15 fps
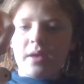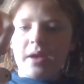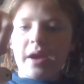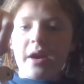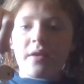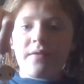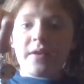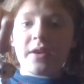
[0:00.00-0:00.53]

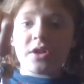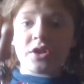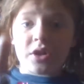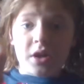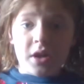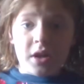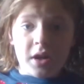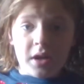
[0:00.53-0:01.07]
Carrie
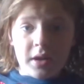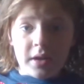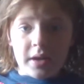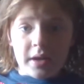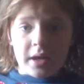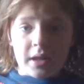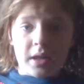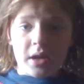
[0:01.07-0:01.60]
Fisher,
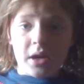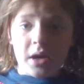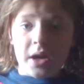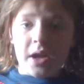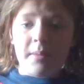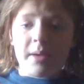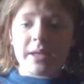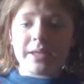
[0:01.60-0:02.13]
I think her
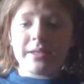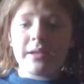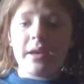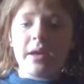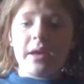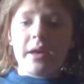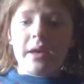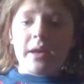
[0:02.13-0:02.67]
name is
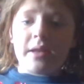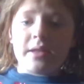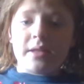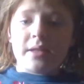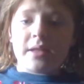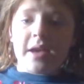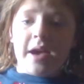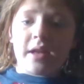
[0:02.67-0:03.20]

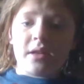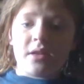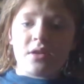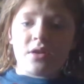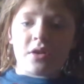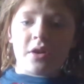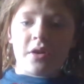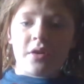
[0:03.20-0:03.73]
dead,
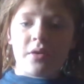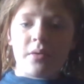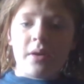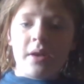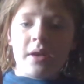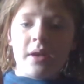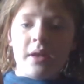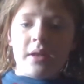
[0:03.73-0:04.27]
so
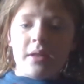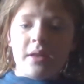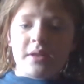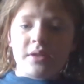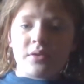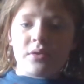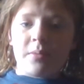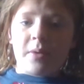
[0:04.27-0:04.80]

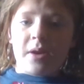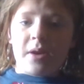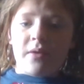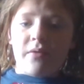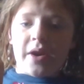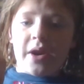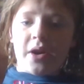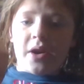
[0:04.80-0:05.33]
this will be
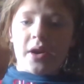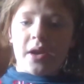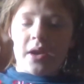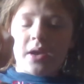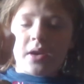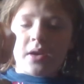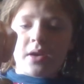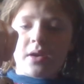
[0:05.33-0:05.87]
a
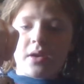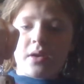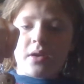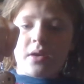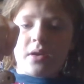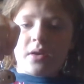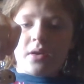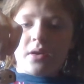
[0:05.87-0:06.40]
very
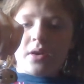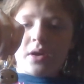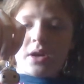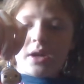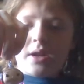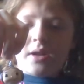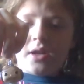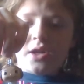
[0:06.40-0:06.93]

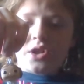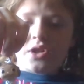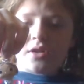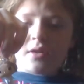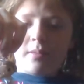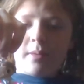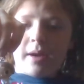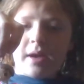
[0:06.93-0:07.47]
good addition
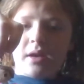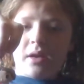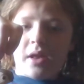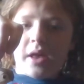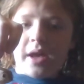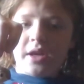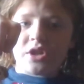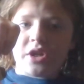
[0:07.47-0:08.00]
to my
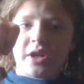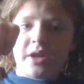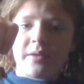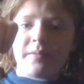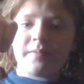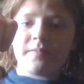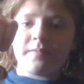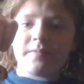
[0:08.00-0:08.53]
collection.